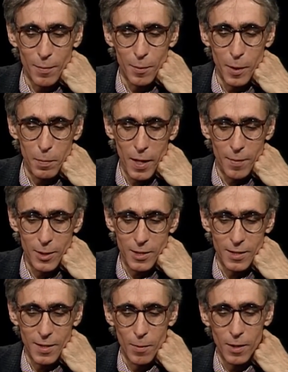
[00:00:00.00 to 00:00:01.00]
probably
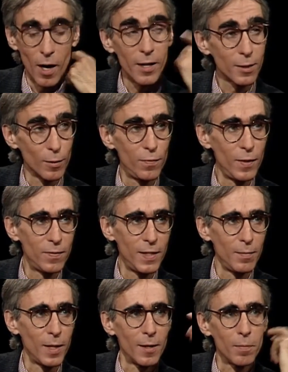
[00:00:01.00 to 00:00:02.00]
published it somewhere. Also a
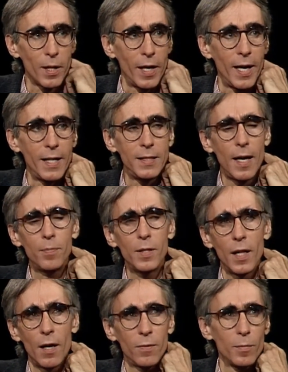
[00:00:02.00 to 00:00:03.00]
15-minute play. I
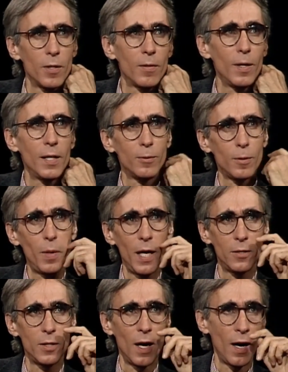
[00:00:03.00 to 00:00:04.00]
adapted that from a
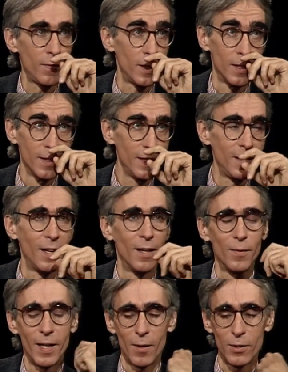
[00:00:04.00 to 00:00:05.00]
300-page novel,
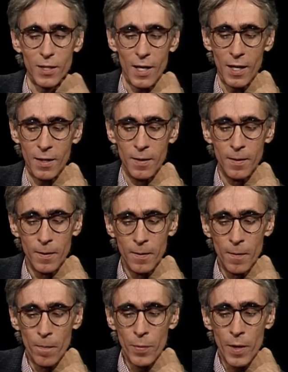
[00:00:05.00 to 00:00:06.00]
when I was nine.
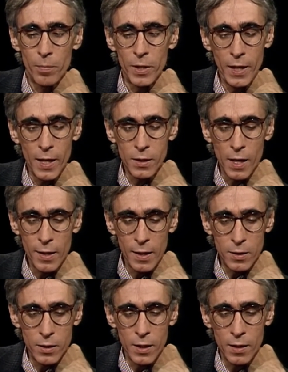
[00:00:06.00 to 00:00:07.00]
But yes, I
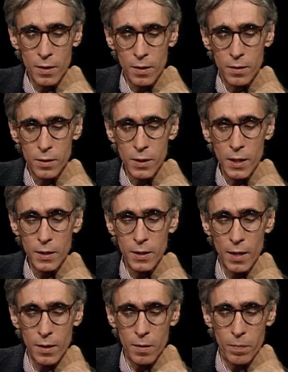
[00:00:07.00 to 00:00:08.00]
think seeing A
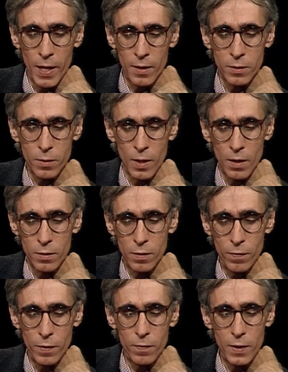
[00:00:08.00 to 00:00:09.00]
Delicate Balance when I was
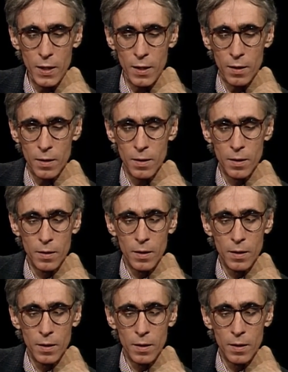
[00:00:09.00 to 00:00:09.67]
15,